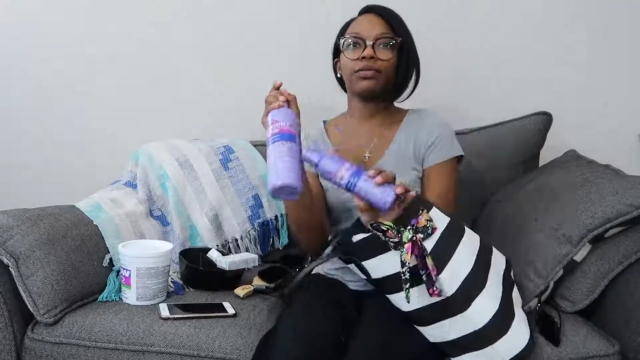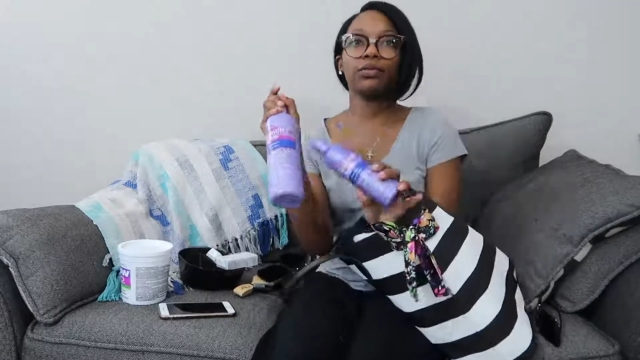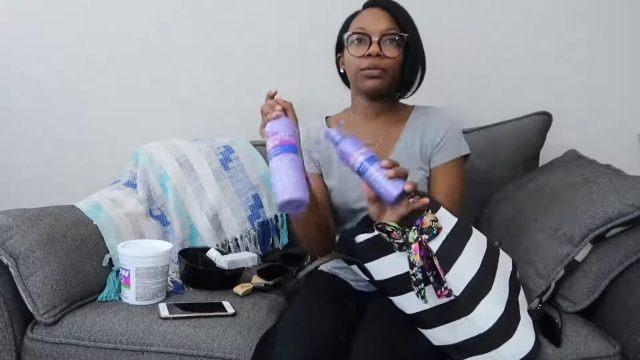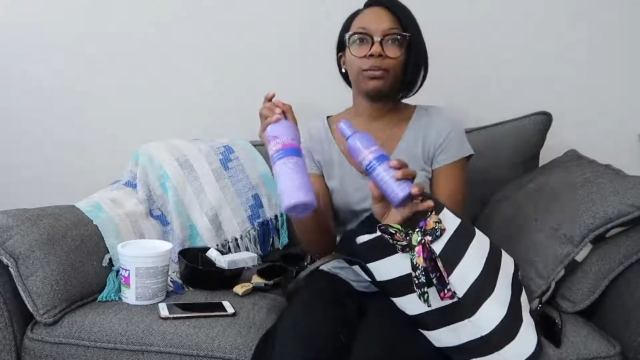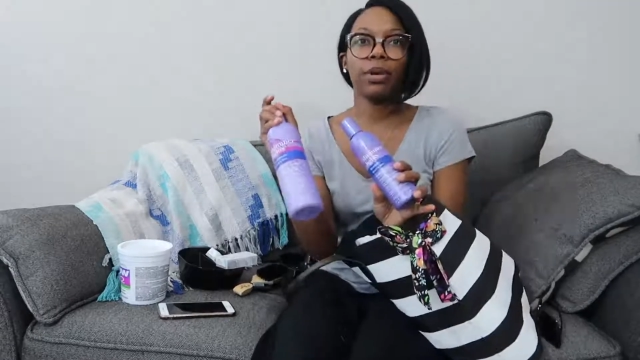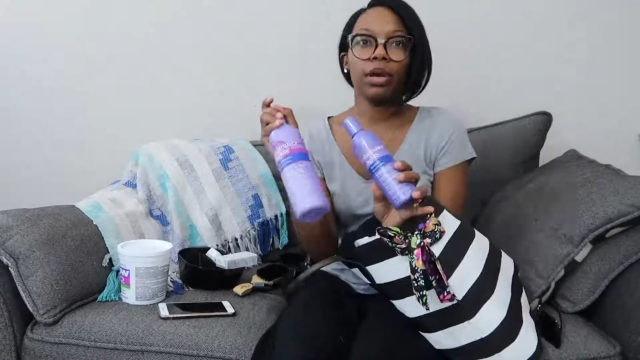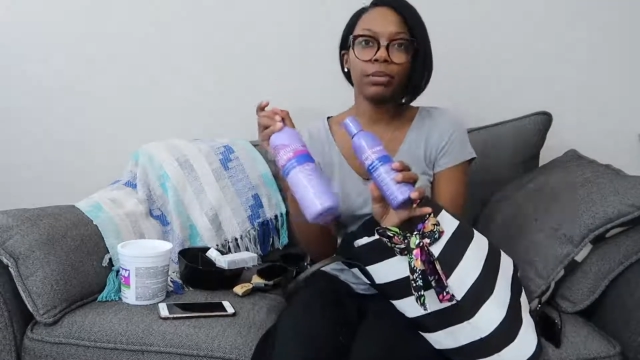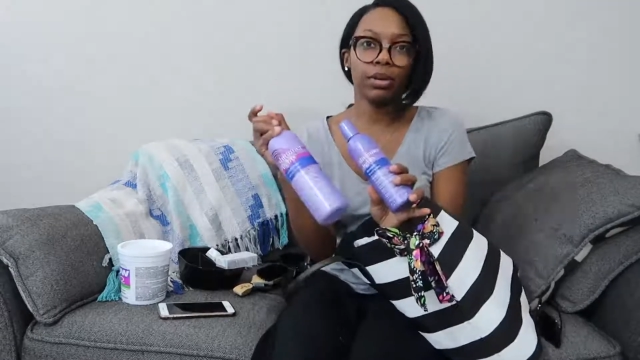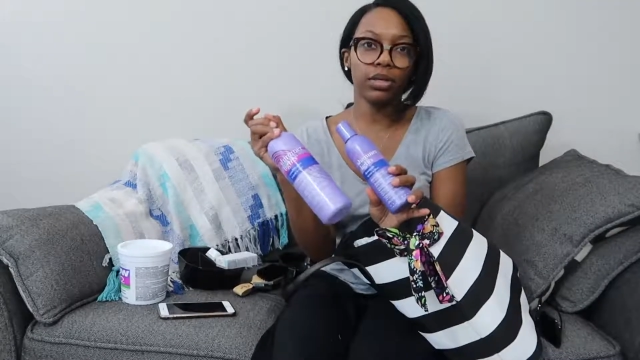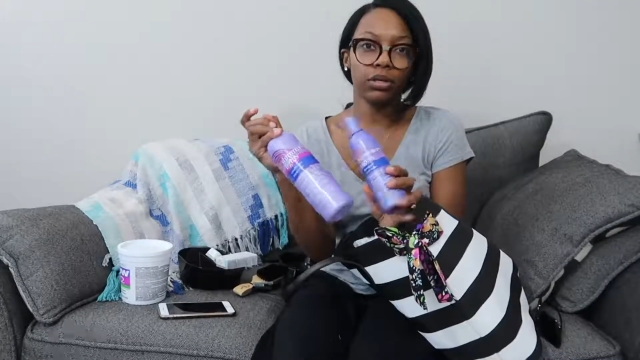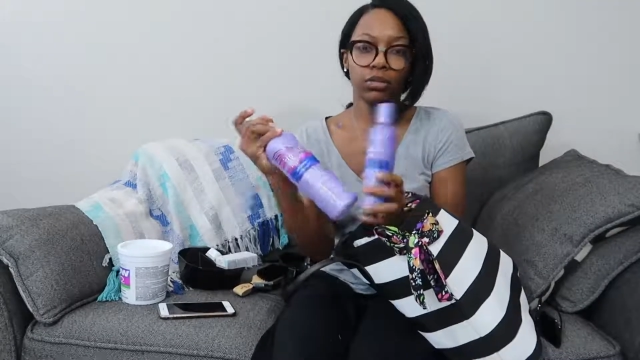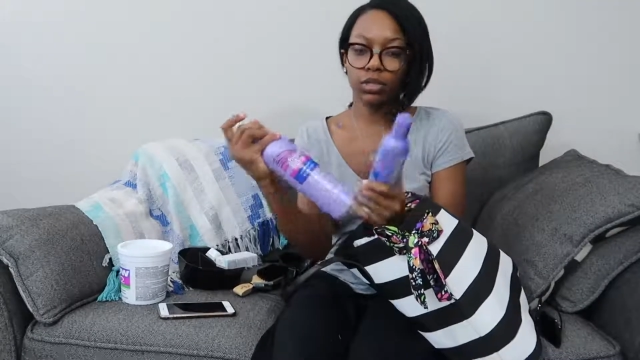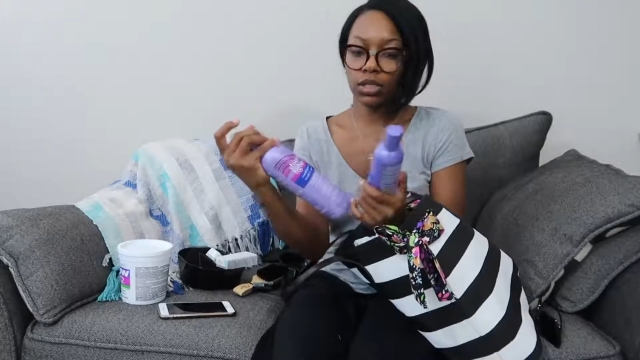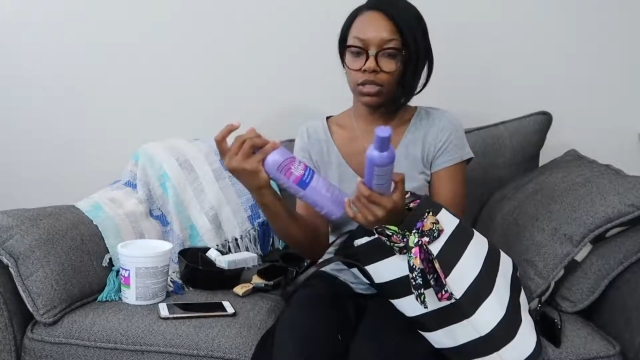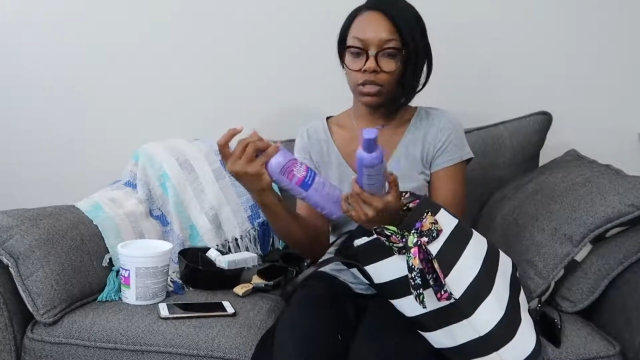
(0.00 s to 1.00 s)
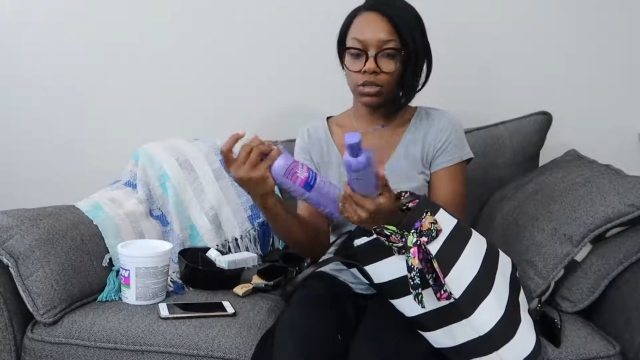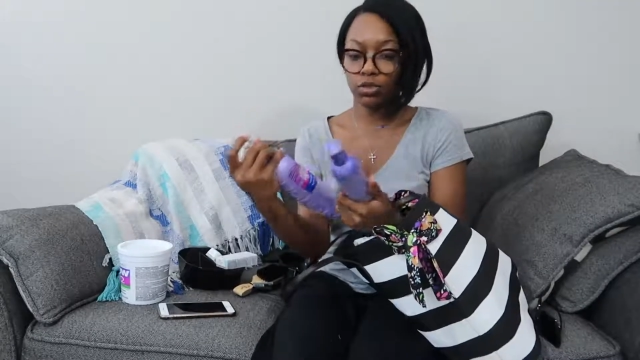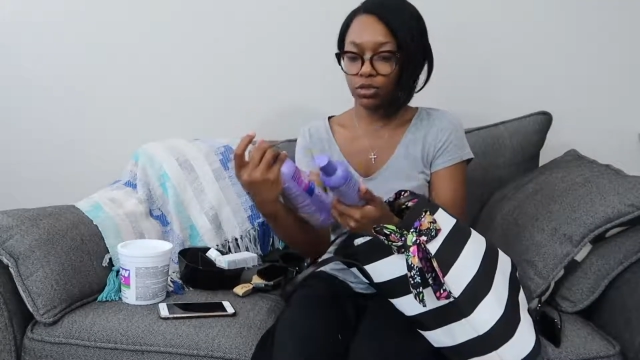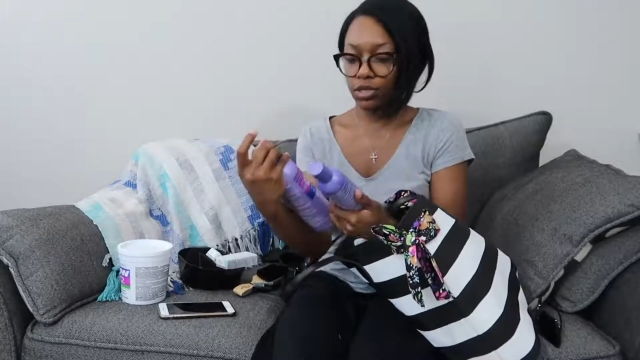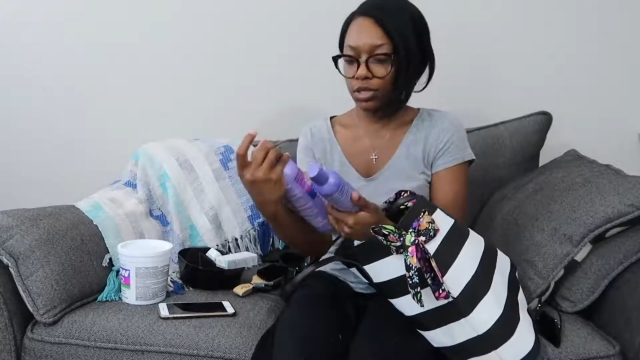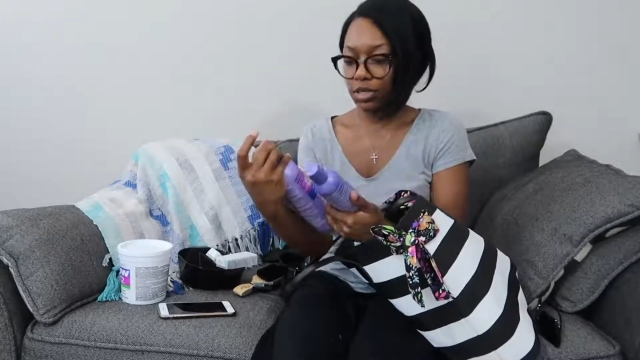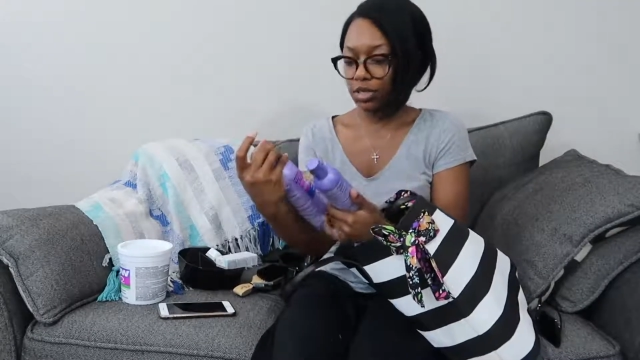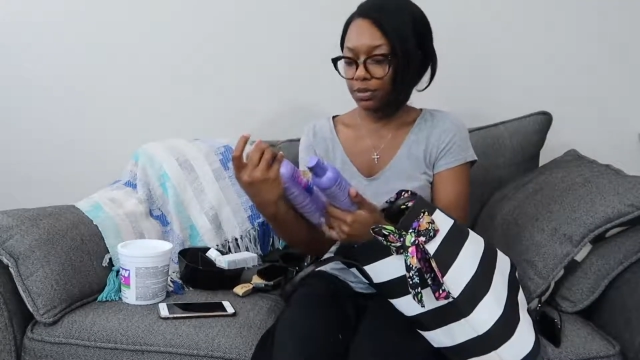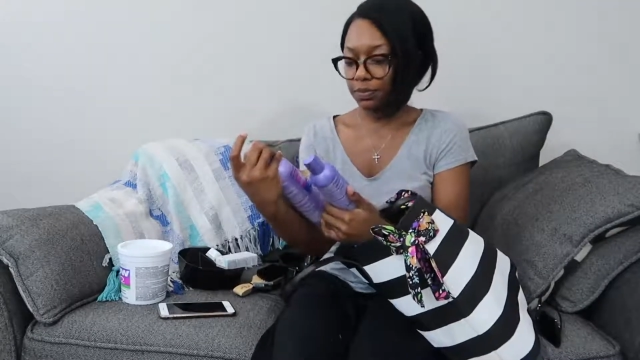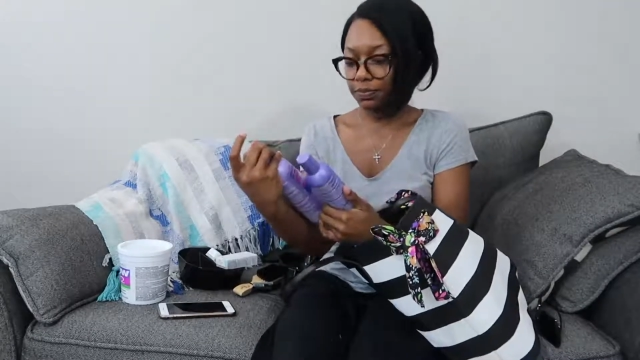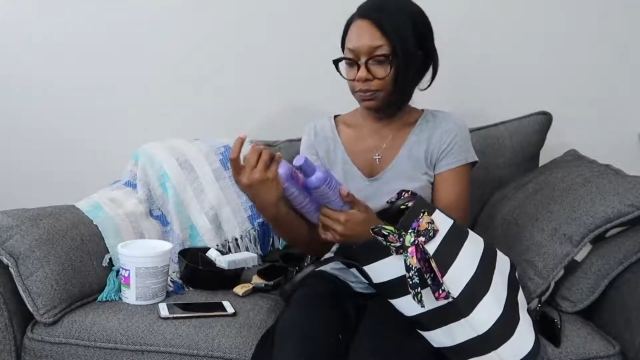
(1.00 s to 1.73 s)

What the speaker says: for my bundles enclosure.